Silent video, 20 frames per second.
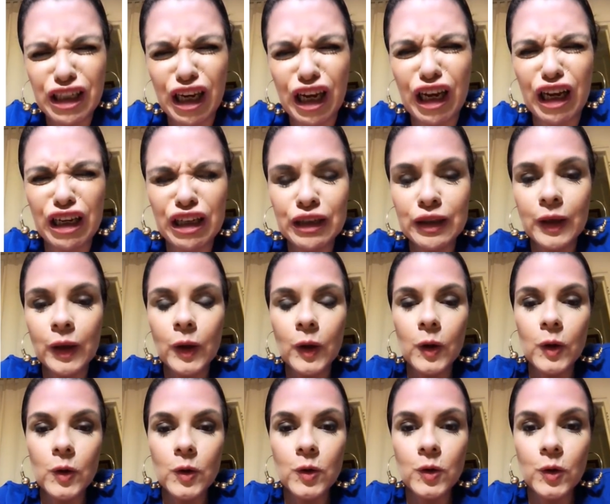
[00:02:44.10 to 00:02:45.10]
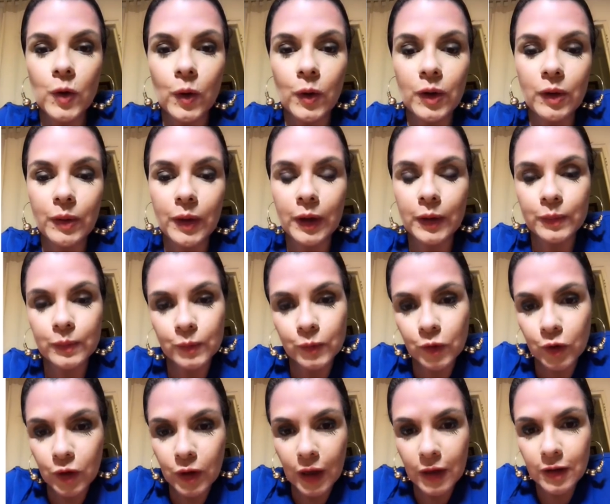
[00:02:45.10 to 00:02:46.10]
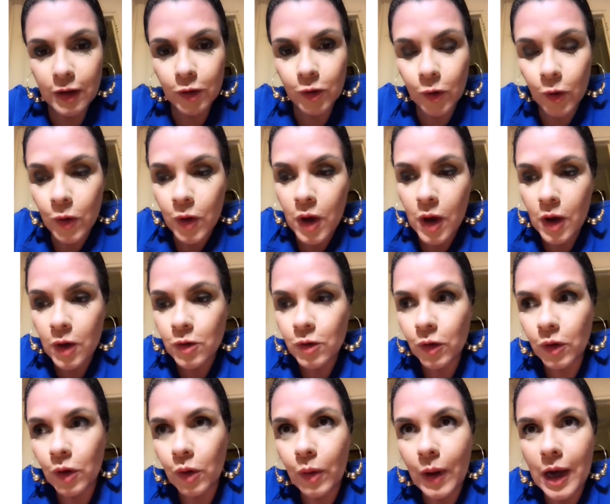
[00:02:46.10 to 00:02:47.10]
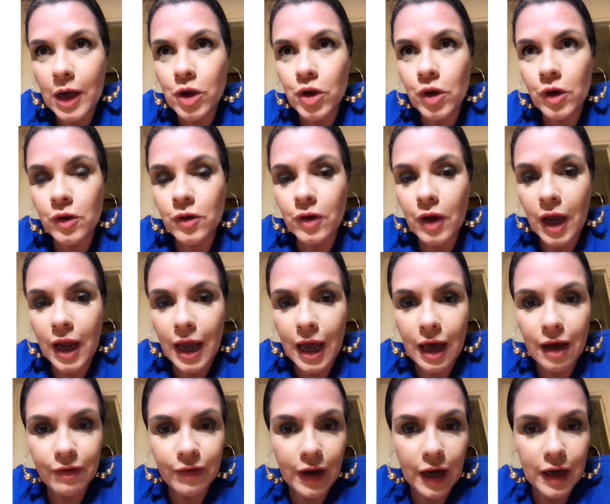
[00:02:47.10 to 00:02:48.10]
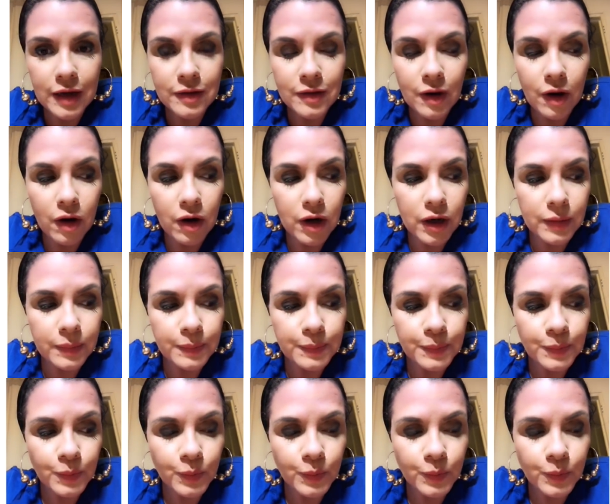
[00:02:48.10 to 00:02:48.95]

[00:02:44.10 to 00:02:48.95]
yeah so anyway so that's that so so the questions i have guys are